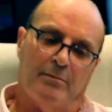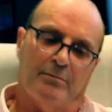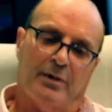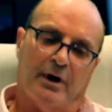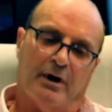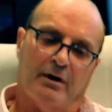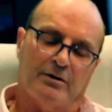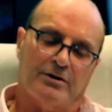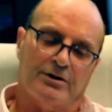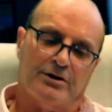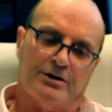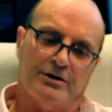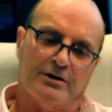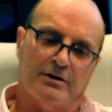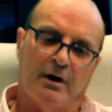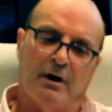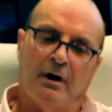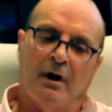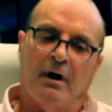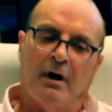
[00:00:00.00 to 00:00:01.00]

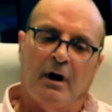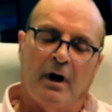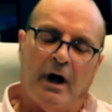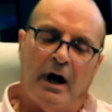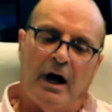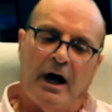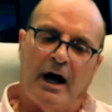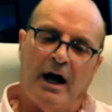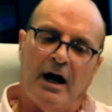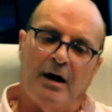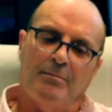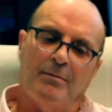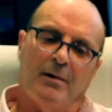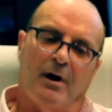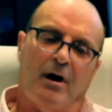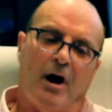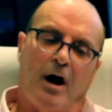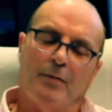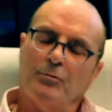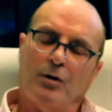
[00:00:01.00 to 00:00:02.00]
because I'm
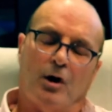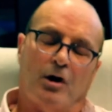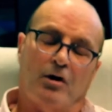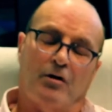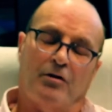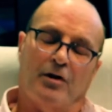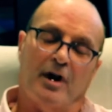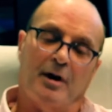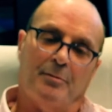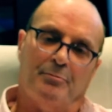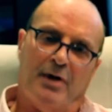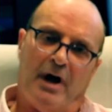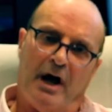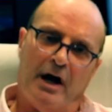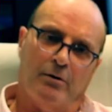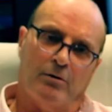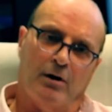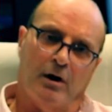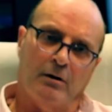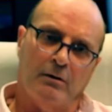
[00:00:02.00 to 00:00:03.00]
not on their
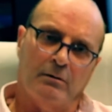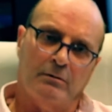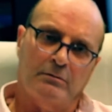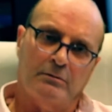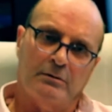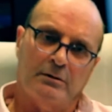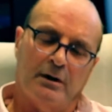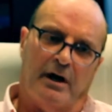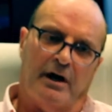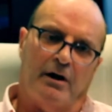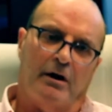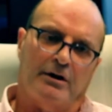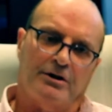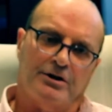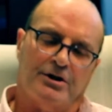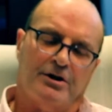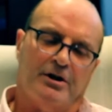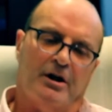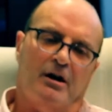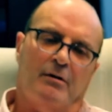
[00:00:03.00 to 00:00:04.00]
payroll, and I
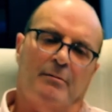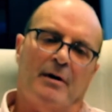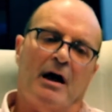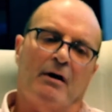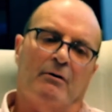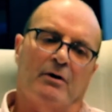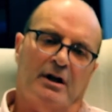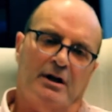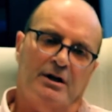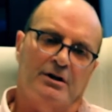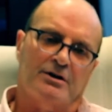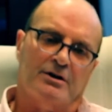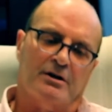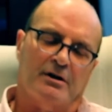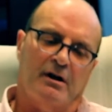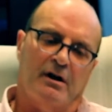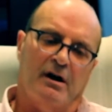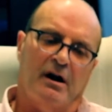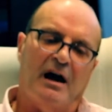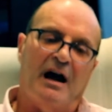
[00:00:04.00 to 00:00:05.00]
just tell them how it
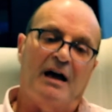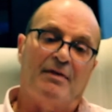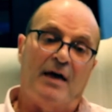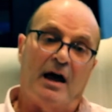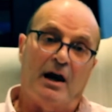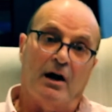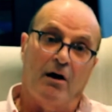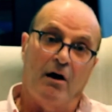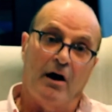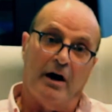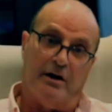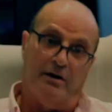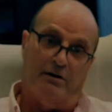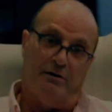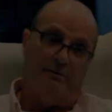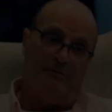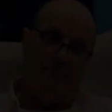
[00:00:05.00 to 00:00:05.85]
is, and they like it.